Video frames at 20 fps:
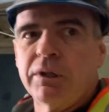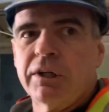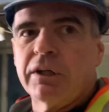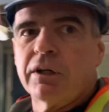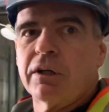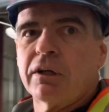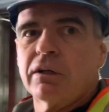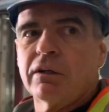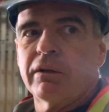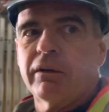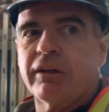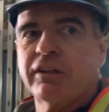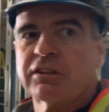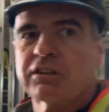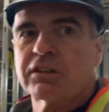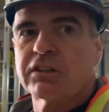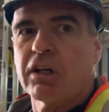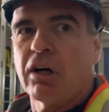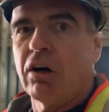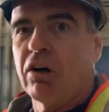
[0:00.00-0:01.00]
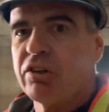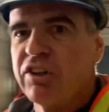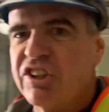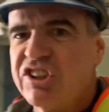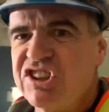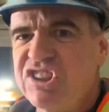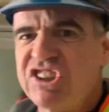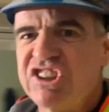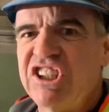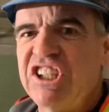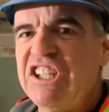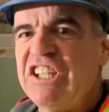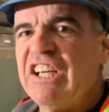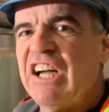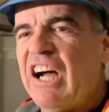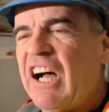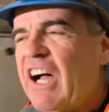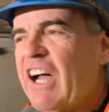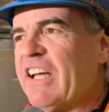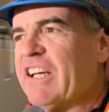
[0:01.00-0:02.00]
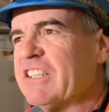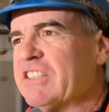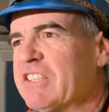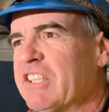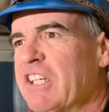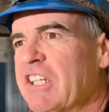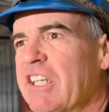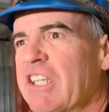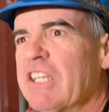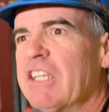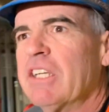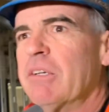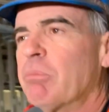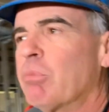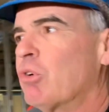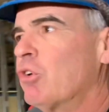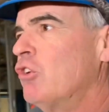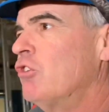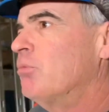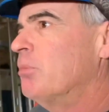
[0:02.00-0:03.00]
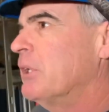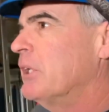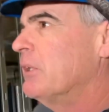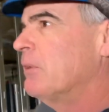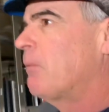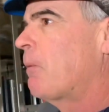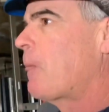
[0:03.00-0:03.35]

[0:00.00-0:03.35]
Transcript: here. This is called a TI, a tenant improvement.